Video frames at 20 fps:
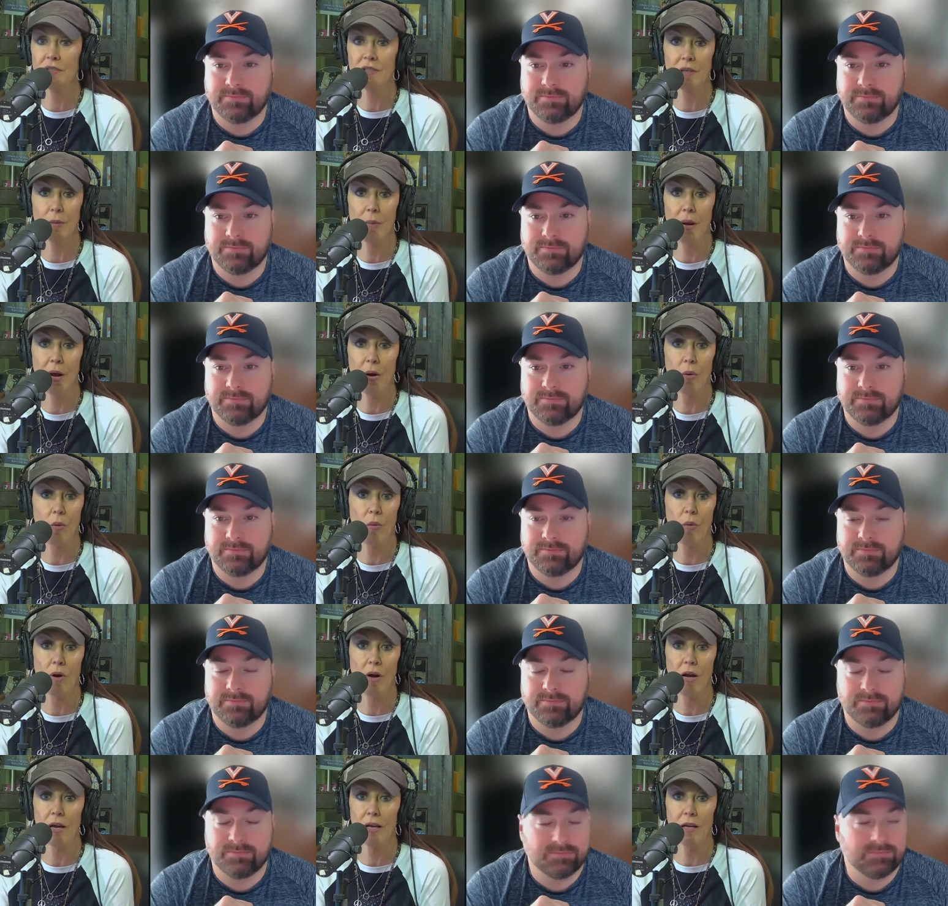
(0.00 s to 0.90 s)
Speaker 1: somehow,
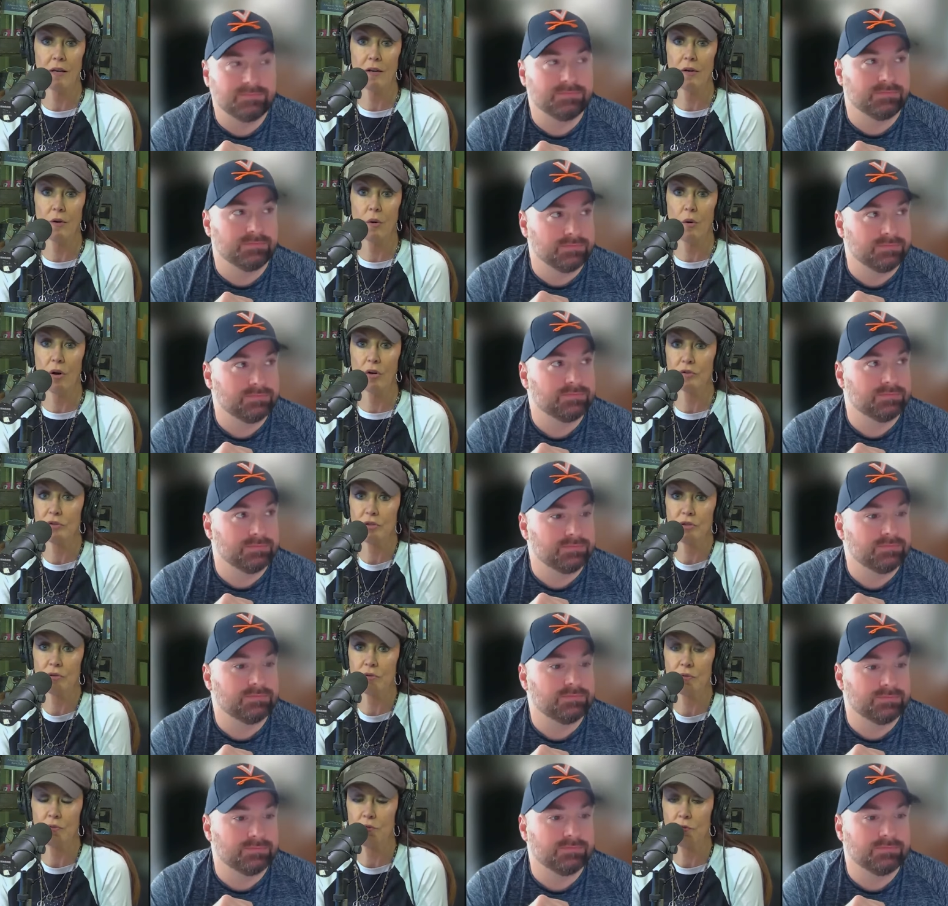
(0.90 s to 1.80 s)
I, you know, are
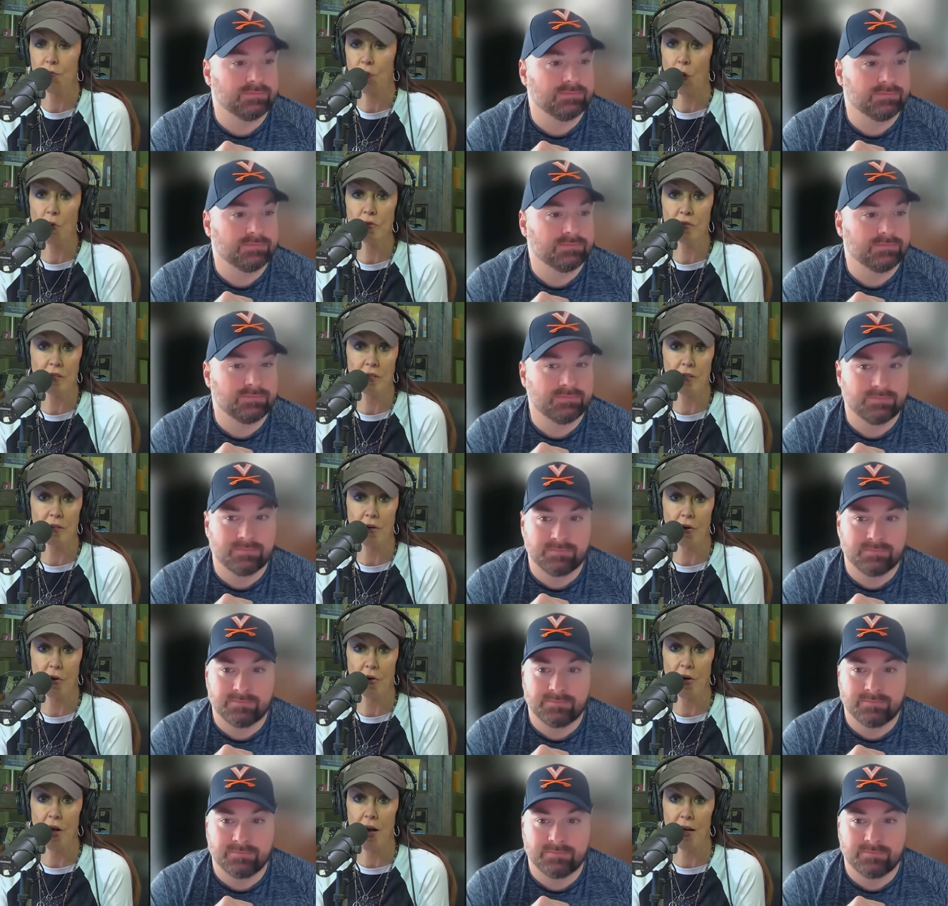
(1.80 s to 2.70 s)
just frozen
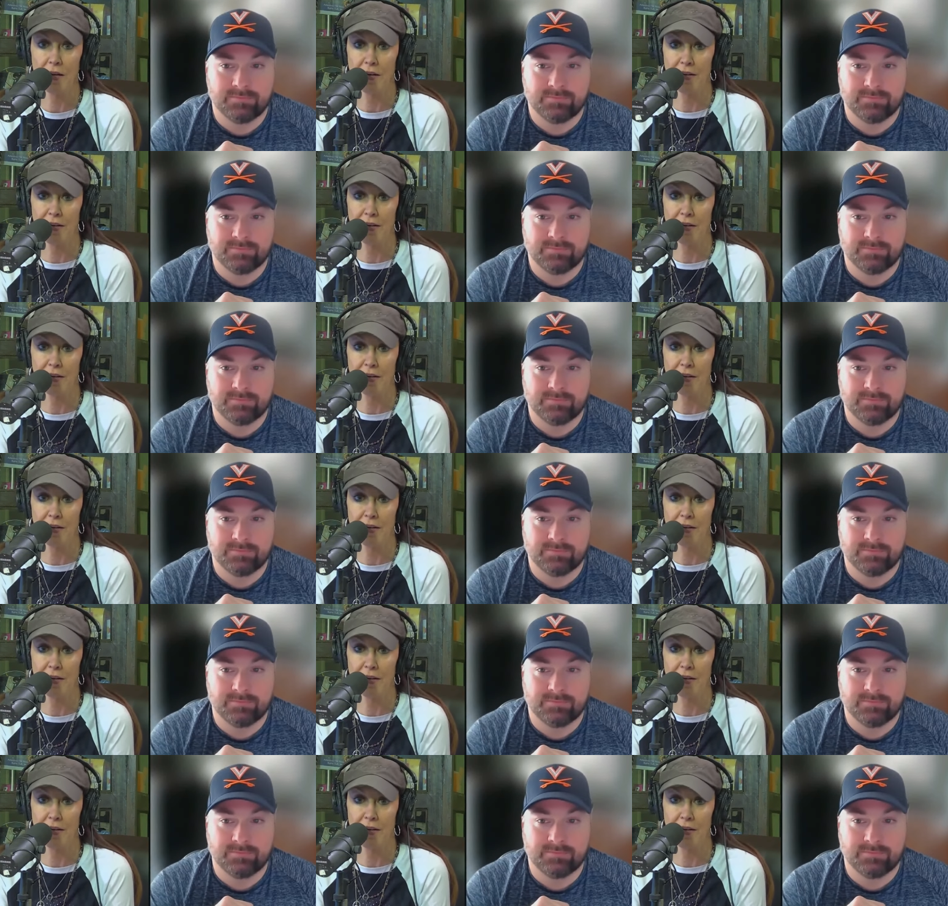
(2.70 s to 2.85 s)
or not.